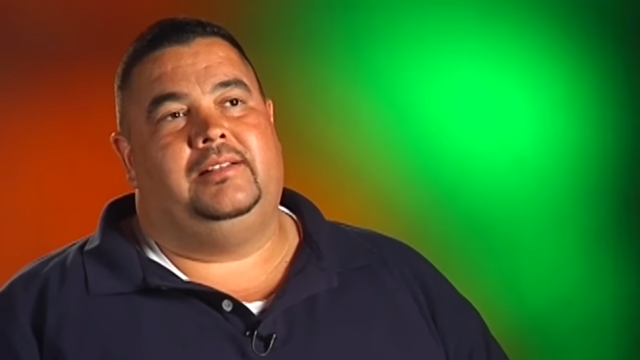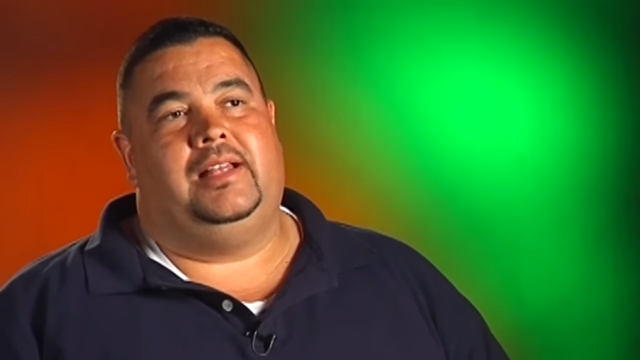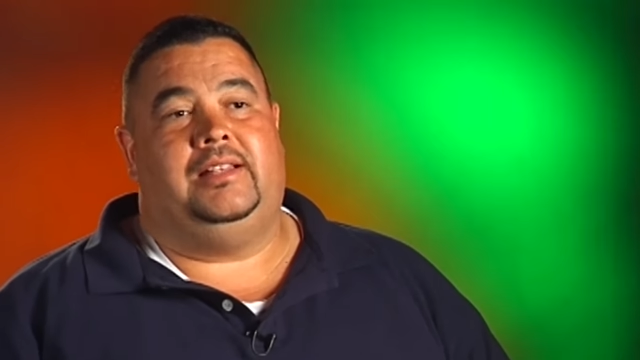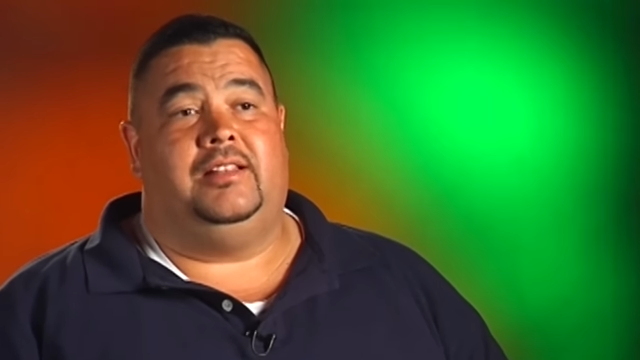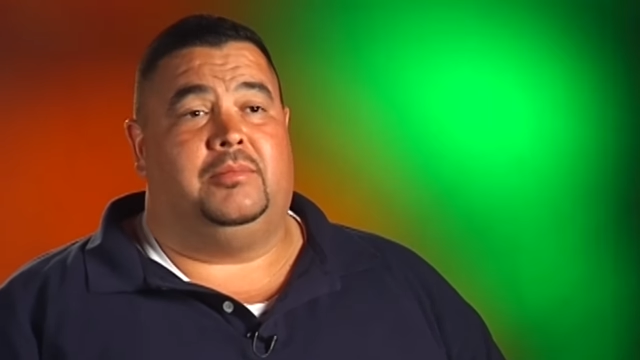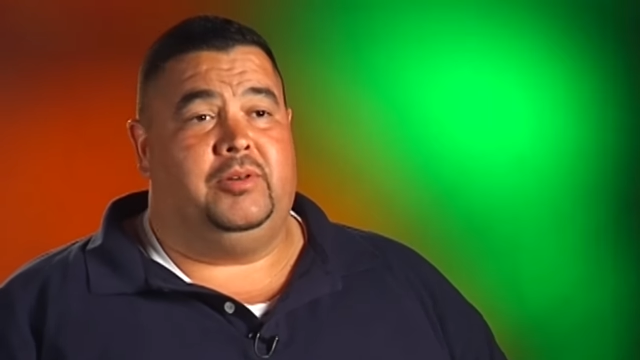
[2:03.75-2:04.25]

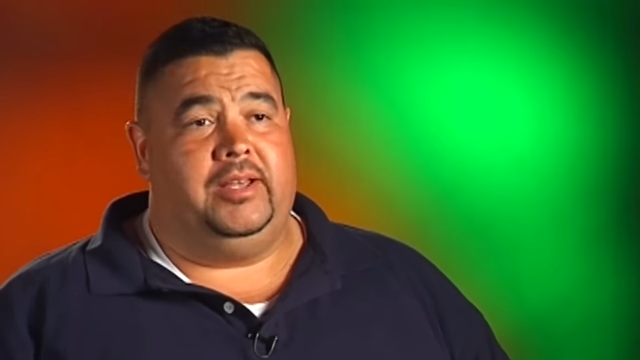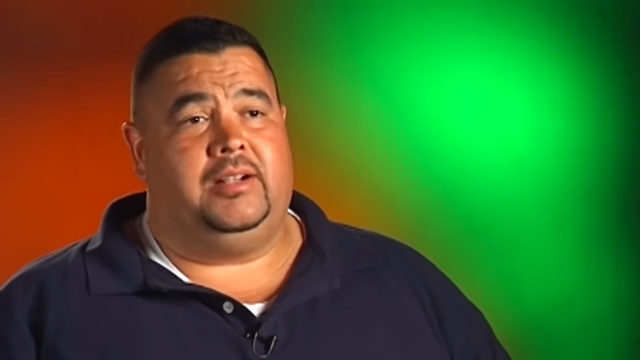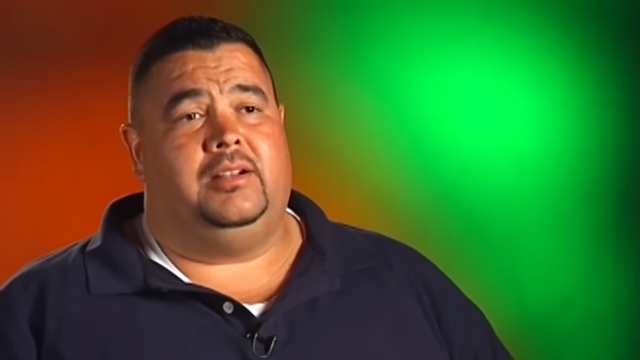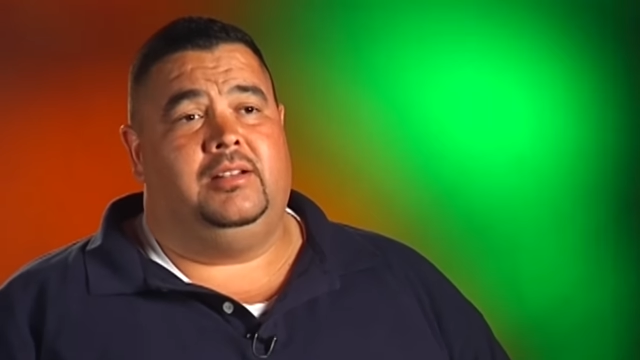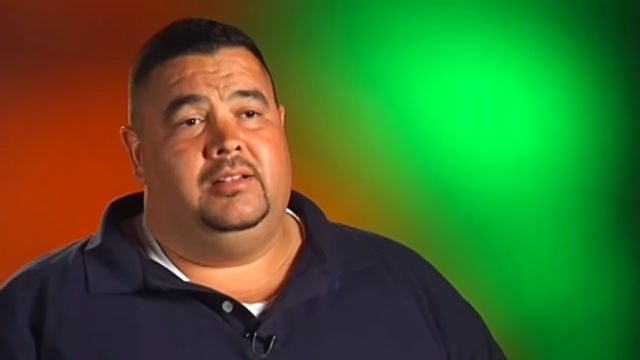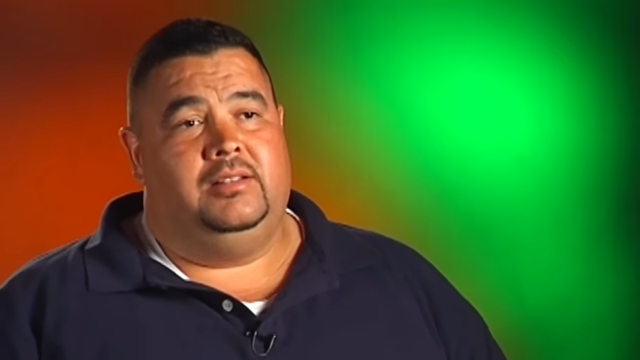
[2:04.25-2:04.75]
a double
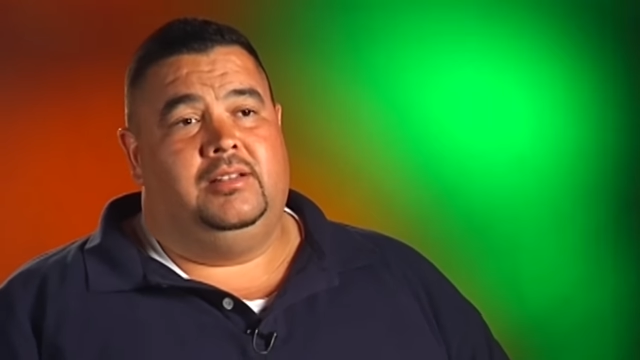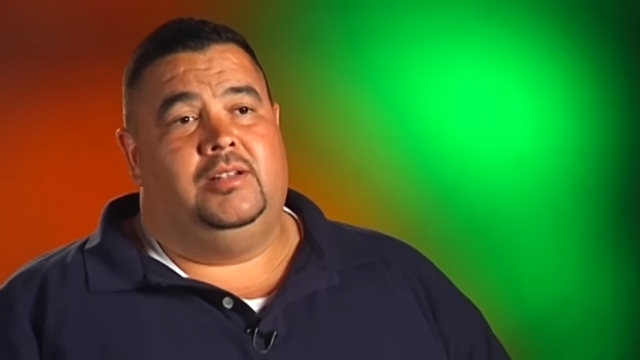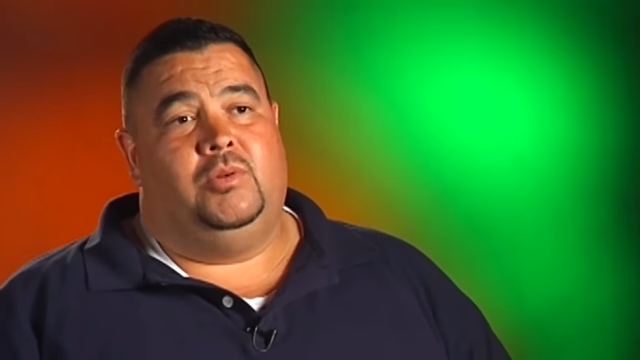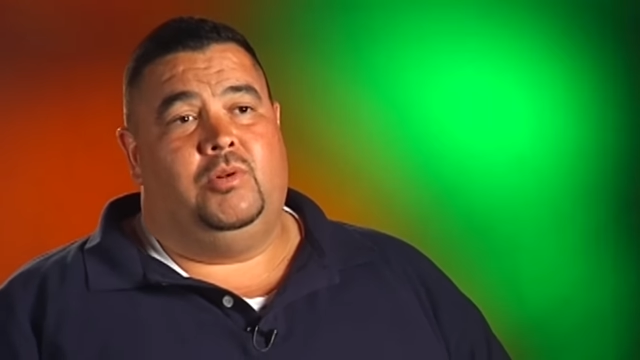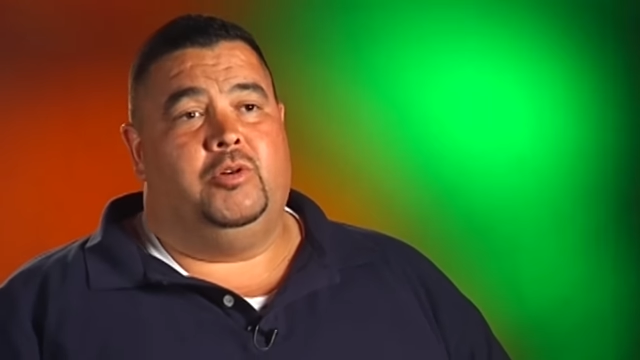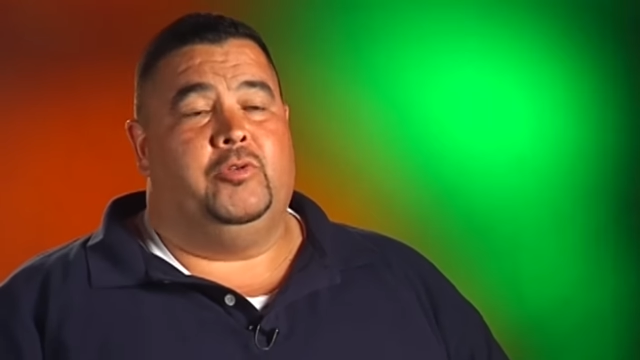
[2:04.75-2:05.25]
hitter
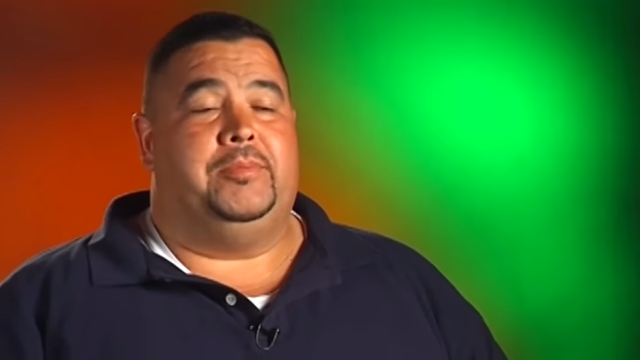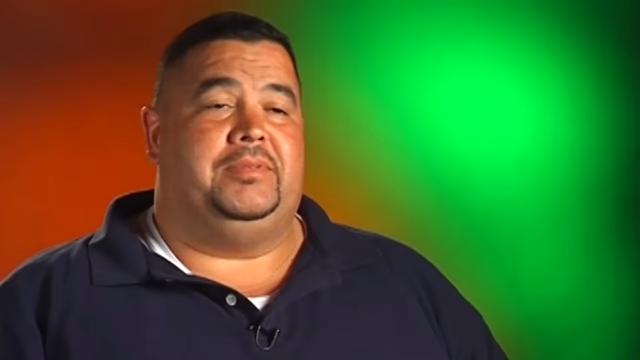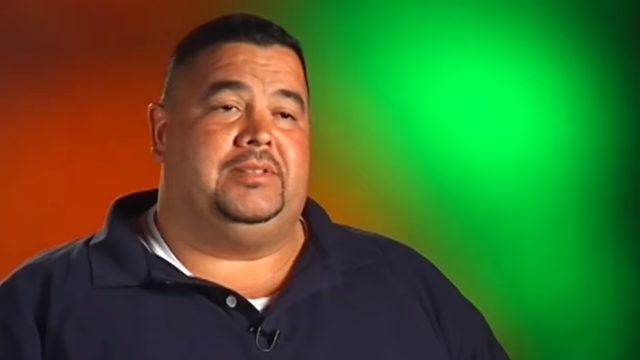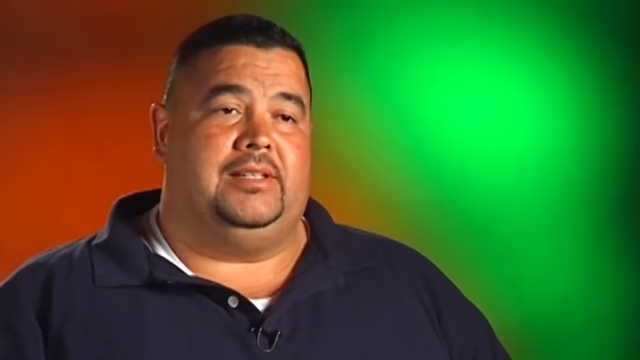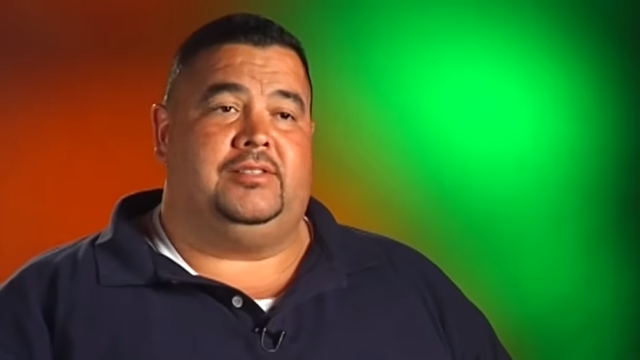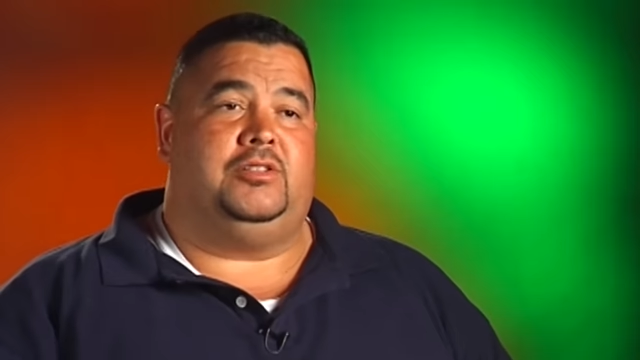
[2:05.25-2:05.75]
or
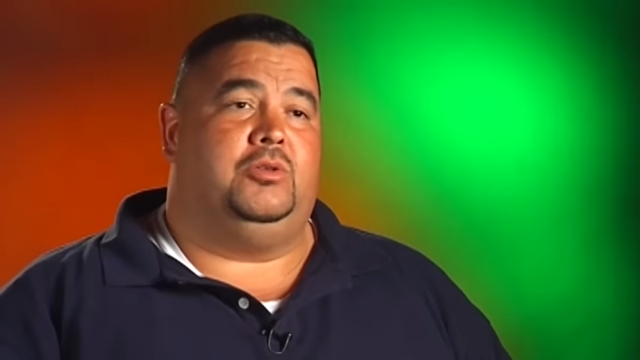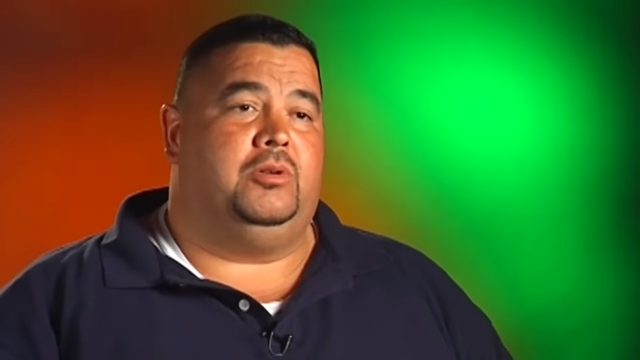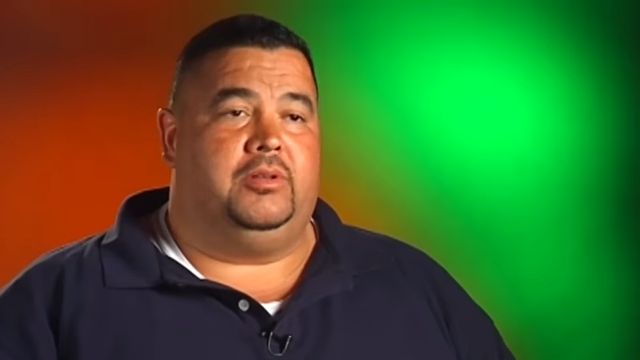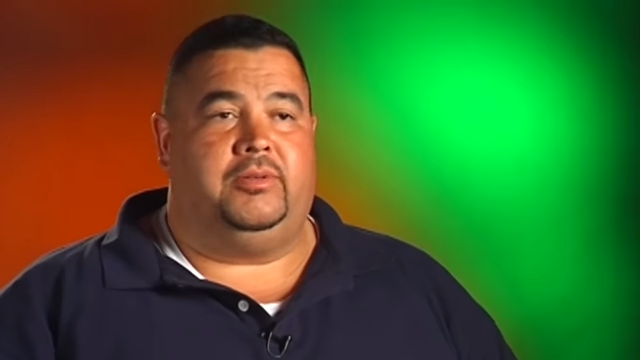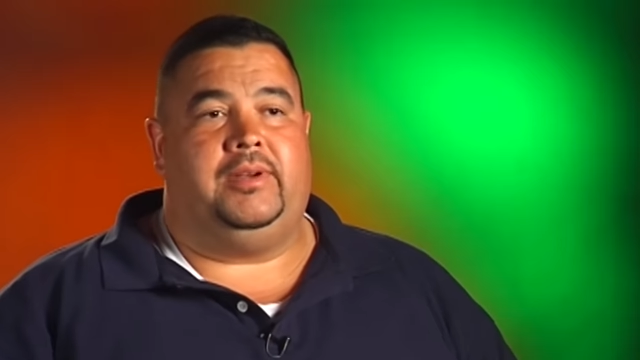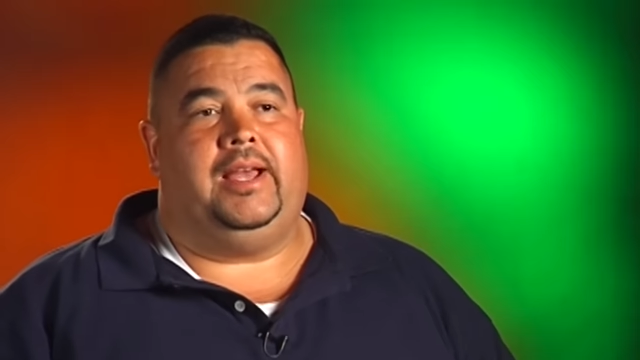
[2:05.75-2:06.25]
repossess two
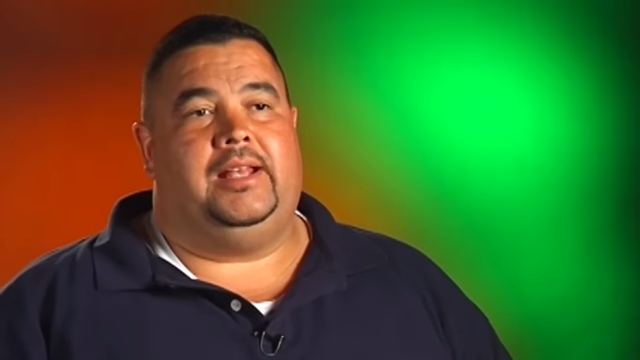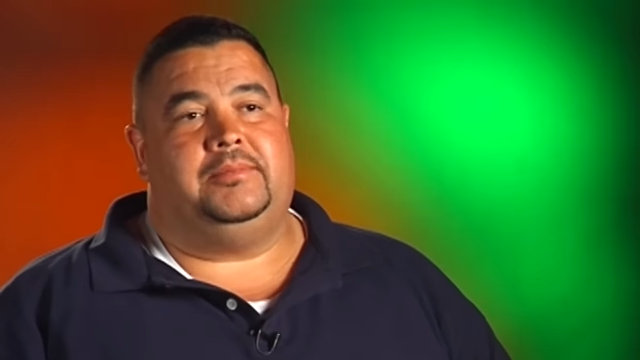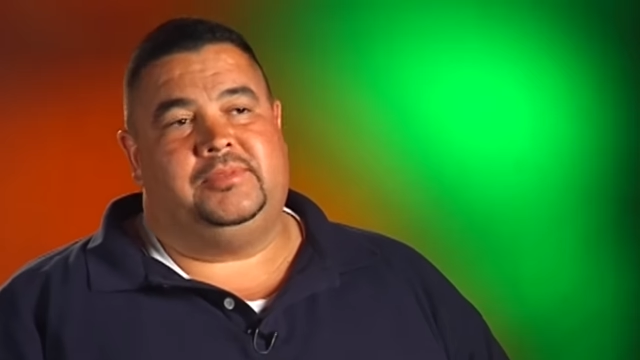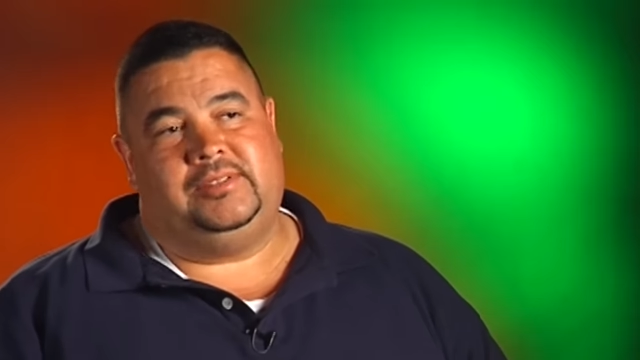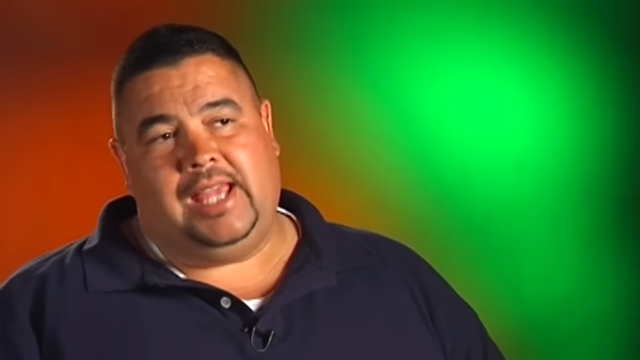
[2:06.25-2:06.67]
or three items?